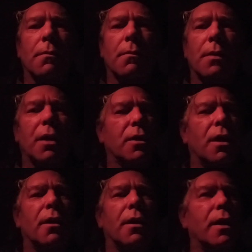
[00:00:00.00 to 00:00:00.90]
It's
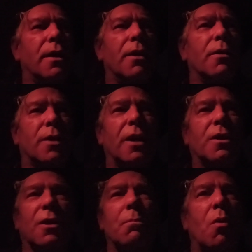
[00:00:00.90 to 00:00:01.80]
going to get
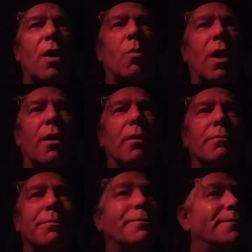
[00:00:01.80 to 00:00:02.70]
to the point where,
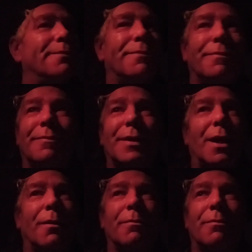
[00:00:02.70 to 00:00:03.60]
you
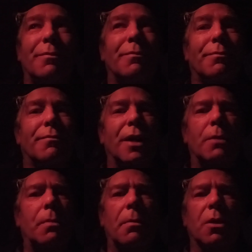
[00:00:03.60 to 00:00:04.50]
know,
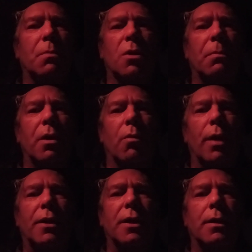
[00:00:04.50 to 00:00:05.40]
these people are supposed to be
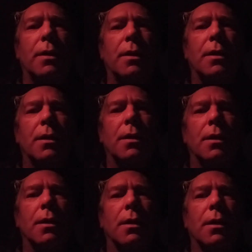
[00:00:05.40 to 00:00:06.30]
arrested.
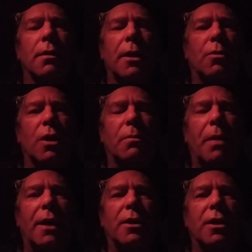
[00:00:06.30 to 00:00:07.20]
They
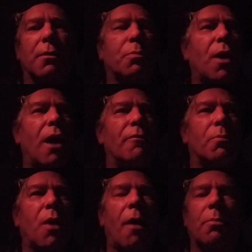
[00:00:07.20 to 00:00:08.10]
trespassed into private
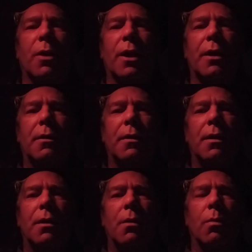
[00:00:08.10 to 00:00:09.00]
property
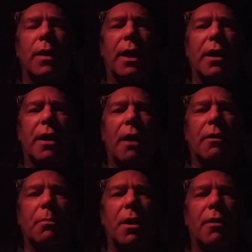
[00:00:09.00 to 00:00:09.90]
when they
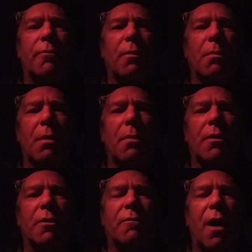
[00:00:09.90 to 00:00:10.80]
kidnapped me from my
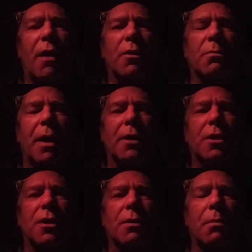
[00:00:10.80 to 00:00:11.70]
mother and father's
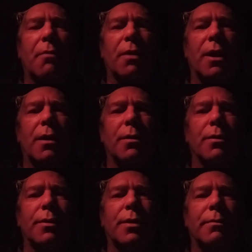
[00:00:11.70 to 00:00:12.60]
mansions in Beverly
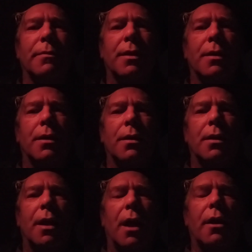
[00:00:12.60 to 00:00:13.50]
Hills
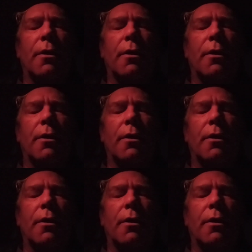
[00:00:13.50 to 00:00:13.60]
and other